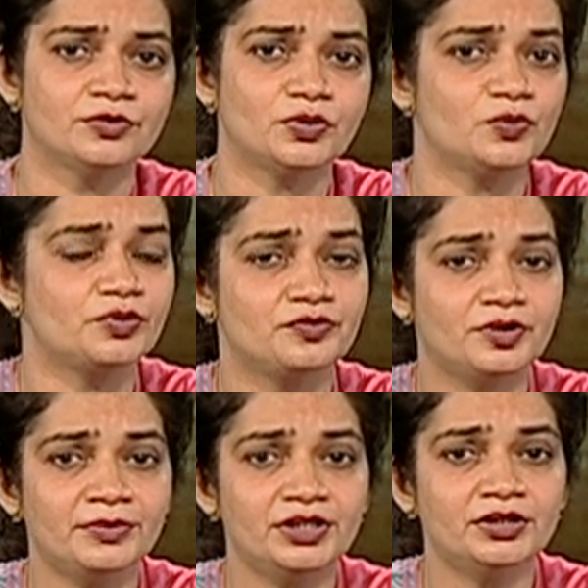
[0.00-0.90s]
over
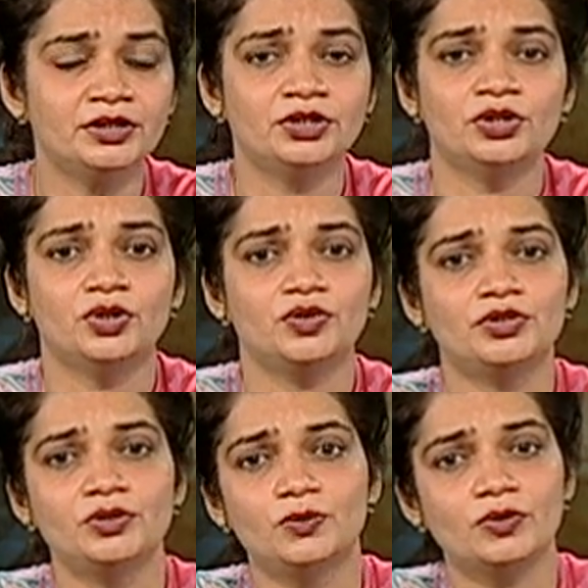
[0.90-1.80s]
women,
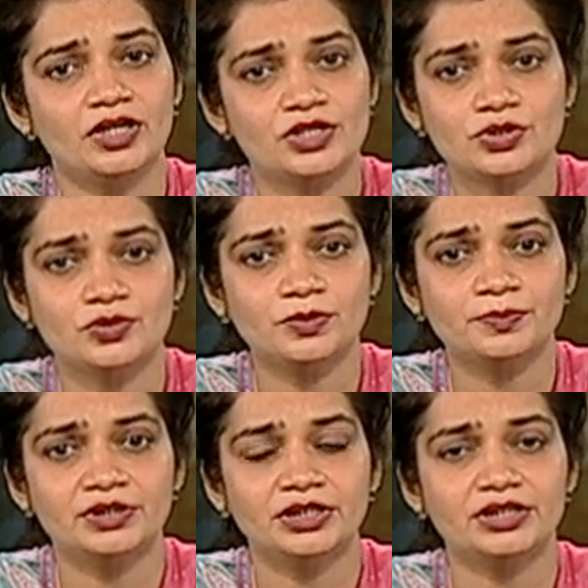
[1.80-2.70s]
over low caste group
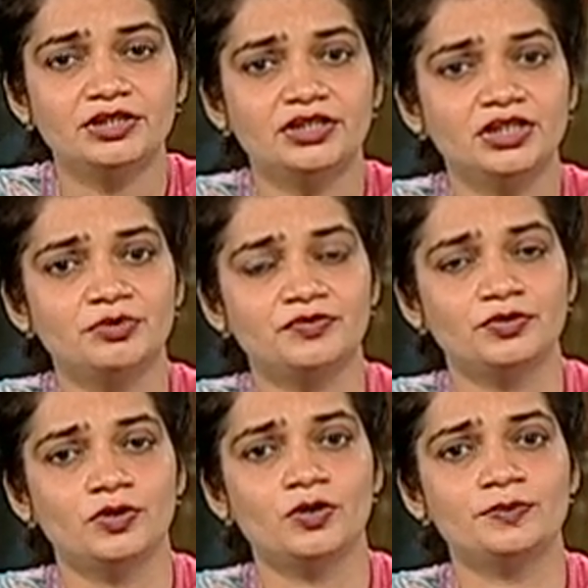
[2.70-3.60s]
in the name of
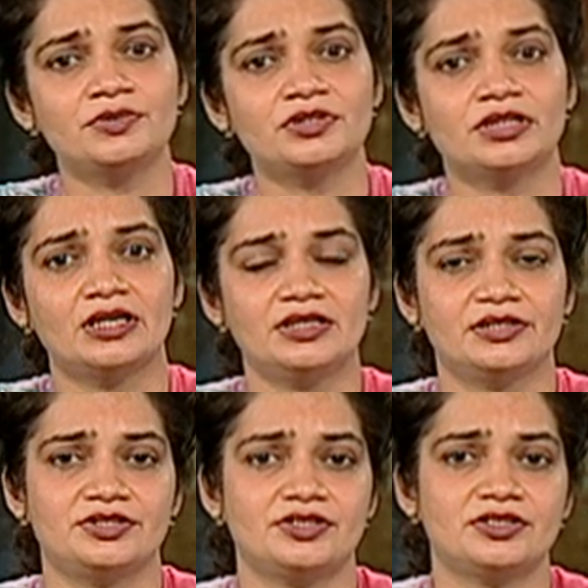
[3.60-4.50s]
norms and
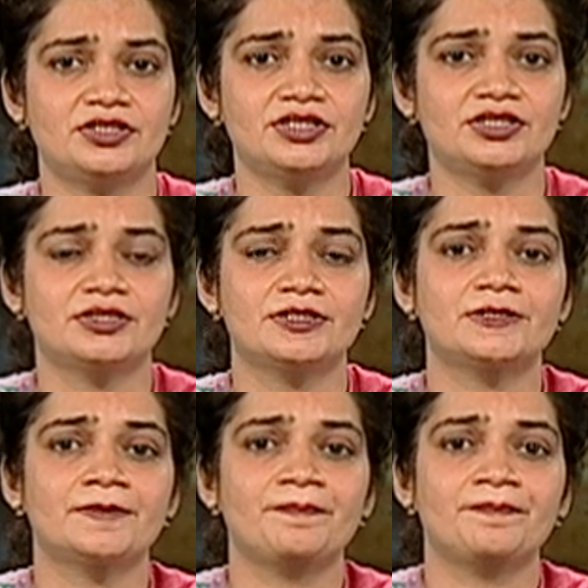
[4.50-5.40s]
religious traditions.
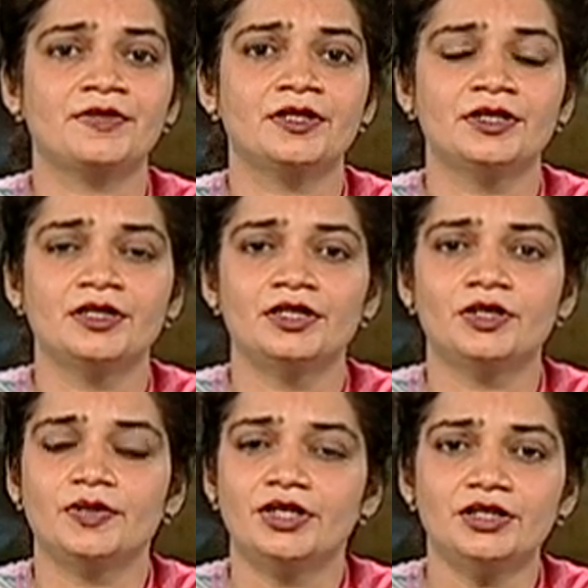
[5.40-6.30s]

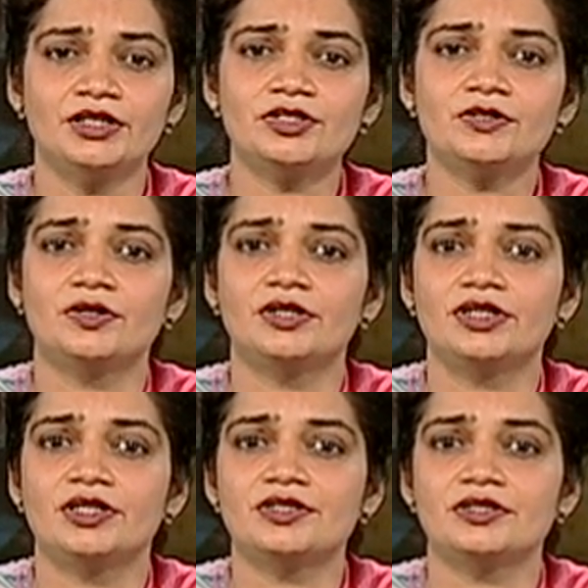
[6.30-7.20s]
Now, in this
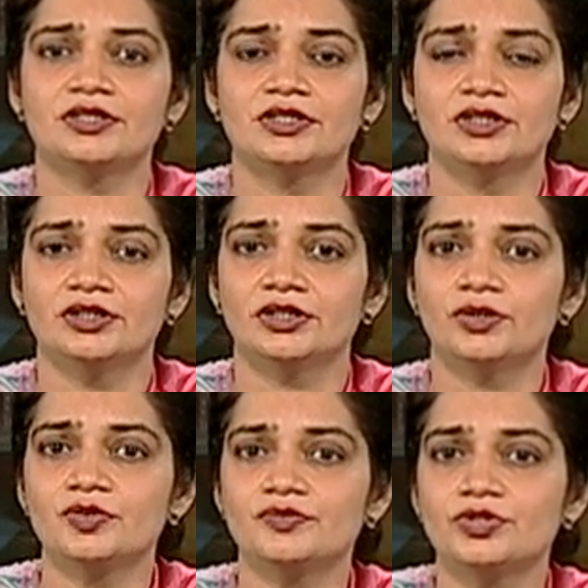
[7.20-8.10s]
context,
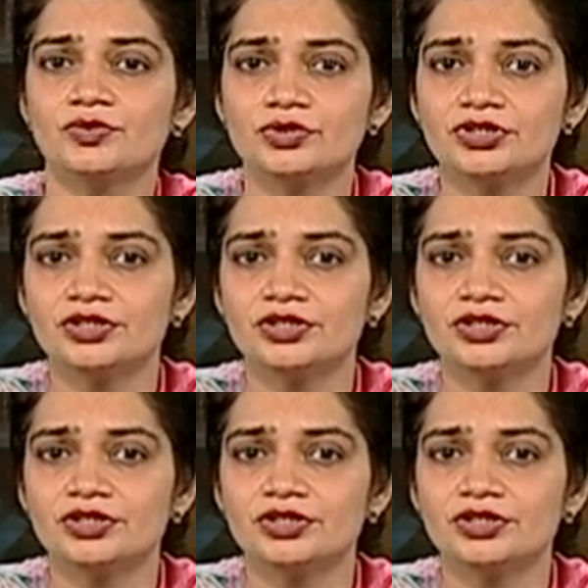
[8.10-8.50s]
along with social